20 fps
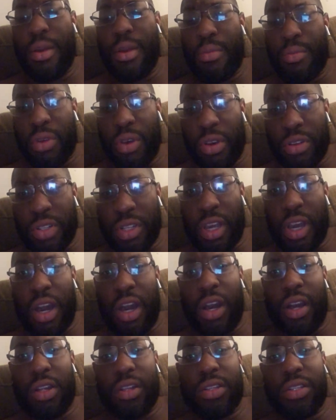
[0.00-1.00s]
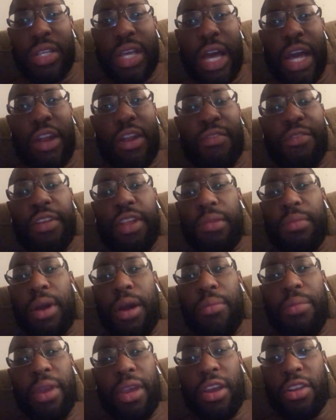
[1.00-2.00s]
pros and cons, how do I feel
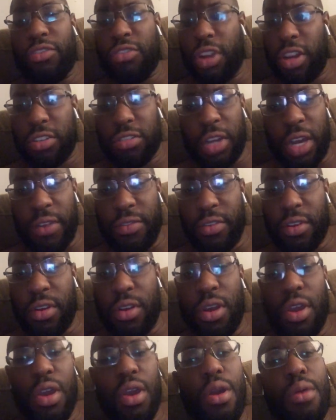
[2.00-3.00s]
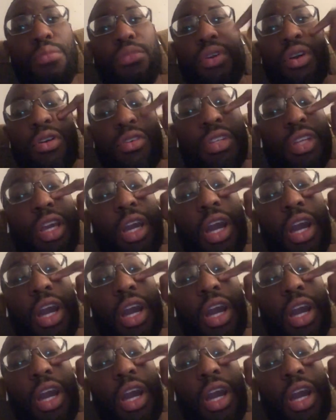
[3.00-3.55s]
about being a truck driver, pros and